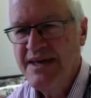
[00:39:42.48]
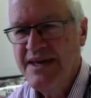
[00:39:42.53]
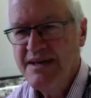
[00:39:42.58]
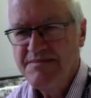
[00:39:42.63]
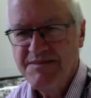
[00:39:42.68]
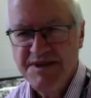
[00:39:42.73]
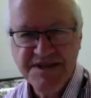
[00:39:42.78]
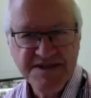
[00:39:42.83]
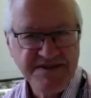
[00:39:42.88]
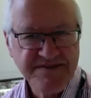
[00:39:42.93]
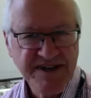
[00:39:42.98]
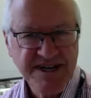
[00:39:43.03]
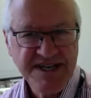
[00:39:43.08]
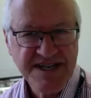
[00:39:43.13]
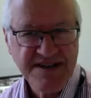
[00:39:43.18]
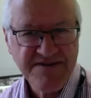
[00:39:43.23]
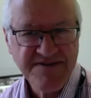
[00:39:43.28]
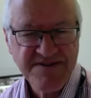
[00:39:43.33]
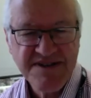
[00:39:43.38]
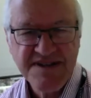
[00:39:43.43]
But there's a very
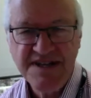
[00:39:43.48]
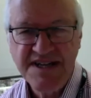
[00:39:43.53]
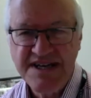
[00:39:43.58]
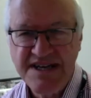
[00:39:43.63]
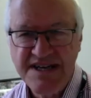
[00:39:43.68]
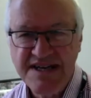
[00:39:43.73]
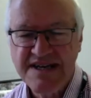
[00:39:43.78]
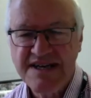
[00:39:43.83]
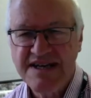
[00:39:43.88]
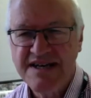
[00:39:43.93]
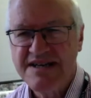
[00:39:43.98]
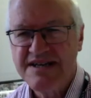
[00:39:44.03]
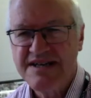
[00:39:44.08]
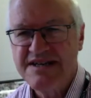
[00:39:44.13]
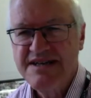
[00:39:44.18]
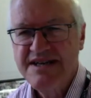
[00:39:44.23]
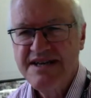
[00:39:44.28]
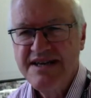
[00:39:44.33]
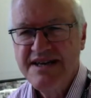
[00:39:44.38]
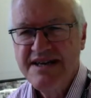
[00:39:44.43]
definite link. And
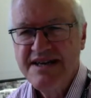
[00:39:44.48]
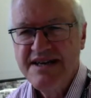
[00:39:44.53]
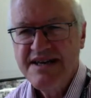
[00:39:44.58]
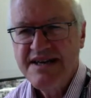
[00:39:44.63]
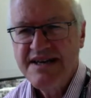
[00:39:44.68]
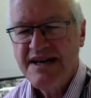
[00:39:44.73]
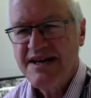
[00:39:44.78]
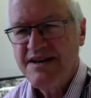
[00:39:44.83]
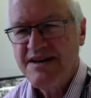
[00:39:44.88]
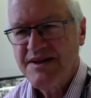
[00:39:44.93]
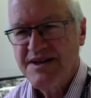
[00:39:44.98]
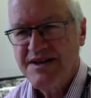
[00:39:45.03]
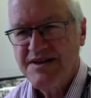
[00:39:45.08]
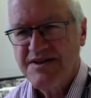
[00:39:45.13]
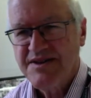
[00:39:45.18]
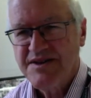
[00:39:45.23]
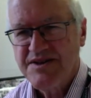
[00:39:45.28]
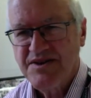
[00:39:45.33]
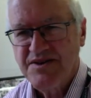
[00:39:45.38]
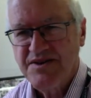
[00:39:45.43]
I think
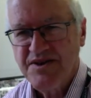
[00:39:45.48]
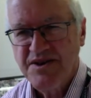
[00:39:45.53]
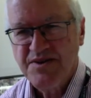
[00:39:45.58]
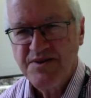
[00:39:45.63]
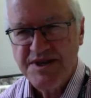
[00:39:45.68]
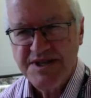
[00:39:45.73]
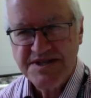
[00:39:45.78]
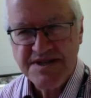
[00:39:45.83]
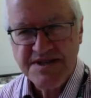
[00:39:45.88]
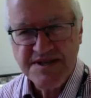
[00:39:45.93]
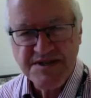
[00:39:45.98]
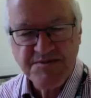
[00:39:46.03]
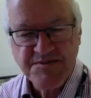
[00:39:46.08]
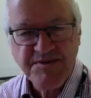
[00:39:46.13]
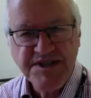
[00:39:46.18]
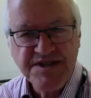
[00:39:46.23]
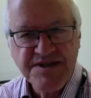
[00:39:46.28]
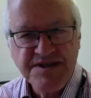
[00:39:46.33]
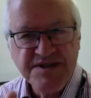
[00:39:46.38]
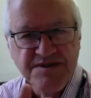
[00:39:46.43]
that although we see
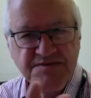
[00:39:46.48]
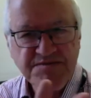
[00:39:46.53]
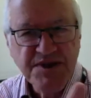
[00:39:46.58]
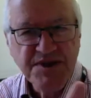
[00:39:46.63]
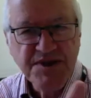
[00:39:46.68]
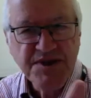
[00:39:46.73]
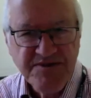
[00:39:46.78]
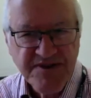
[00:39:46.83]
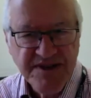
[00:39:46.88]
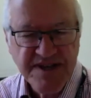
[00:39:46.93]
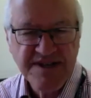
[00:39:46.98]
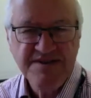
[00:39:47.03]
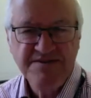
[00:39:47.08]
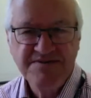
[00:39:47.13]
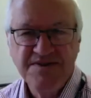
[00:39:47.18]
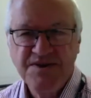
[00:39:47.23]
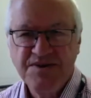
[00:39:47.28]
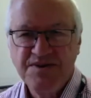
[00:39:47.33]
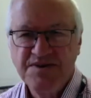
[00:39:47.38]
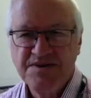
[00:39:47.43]
species moving, of
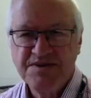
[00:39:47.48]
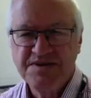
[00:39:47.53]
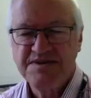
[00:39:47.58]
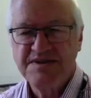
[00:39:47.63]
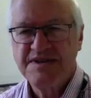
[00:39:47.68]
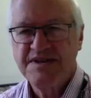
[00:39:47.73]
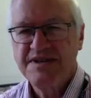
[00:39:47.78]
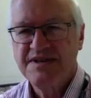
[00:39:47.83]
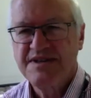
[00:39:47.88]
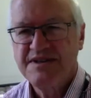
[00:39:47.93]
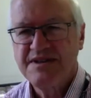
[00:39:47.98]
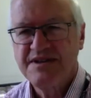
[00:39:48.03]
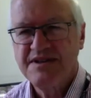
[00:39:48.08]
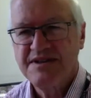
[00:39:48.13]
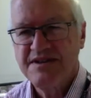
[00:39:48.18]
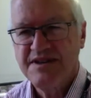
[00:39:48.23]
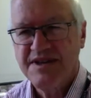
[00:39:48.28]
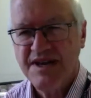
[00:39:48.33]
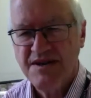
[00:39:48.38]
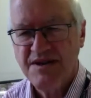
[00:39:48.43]
course,
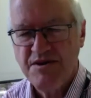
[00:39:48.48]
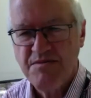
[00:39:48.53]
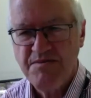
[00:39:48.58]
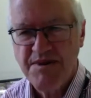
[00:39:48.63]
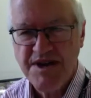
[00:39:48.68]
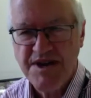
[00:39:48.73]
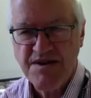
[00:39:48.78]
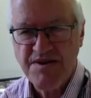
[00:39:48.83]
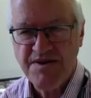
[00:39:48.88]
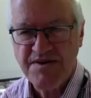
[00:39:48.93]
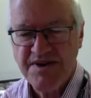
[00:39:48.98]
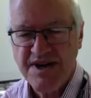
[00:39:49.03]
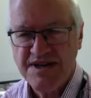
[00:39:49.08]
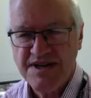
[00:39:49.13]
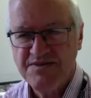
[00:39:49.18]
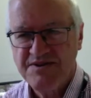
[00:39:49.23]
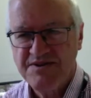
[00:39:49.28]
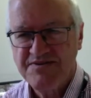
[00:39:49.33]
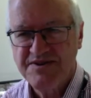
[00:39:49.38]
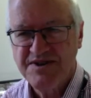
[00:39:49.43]
the other big
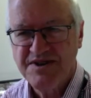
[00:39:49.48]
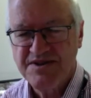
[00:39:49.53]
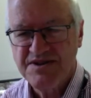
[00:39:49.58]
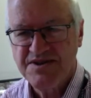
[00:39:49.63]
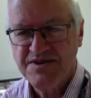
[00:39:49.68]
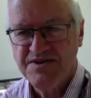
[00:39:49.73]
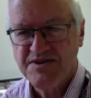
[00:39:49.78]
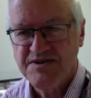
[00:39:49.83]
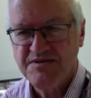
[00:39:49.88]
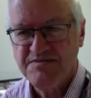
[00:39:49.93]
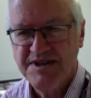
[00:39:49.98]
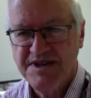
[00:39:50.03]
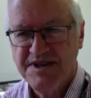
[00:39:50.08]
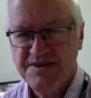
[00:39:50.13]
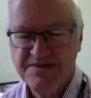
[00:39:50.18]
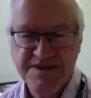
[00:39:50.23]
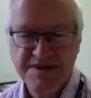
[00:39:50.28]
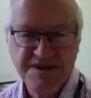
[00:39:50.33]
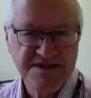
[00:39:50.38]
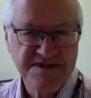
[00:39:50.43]
threat we've not talked
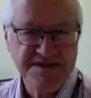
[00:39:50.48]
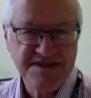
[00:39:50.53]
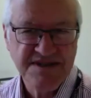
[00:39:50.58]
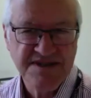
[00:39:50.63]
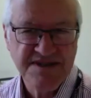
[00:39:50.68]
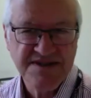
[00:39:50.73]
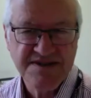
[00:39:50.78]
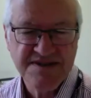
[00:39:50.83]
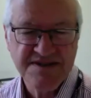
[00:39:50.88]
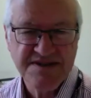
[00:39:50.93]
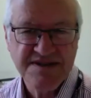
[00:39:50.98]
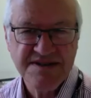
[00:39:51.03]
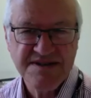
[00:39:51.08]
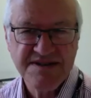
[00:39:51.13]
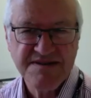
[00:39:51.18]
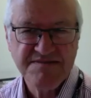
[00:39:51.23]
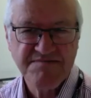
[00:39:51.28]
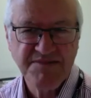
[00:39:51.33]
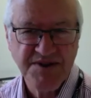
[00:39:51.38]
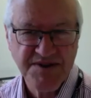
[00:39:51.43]
about, which is not
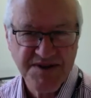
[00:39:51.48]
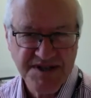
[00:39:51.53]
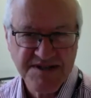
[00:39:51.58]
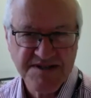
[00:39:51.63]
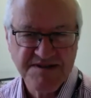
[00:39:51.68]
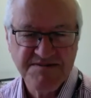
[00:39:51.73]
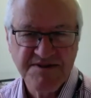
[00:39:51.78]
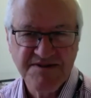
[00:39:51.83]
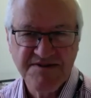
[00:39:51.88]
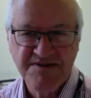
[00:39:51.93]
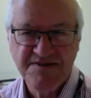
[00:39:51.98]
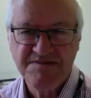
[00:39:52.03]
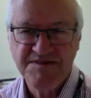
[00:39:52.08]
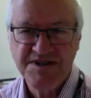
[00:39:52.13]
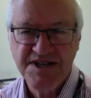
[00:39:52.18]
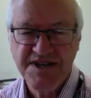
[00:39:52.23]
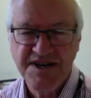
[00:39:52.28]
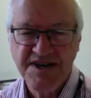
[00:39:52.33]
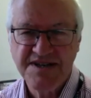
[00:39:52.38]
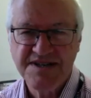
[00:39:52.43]
predictable from
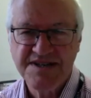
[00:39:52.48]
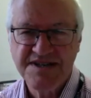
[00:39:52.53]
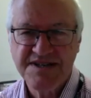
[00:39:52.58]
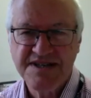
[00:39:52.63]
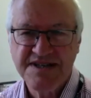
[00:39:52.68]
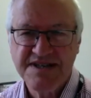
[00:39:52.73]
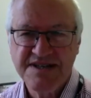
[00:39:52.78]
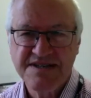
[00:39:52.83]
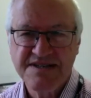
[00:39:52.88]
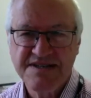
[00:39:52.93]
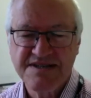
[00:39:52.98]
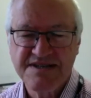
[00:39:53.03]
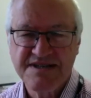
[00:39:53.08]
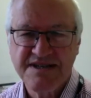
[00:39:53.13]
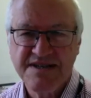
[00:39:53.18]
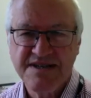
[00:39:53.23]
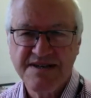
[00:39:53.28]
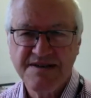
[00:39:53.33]
geology, is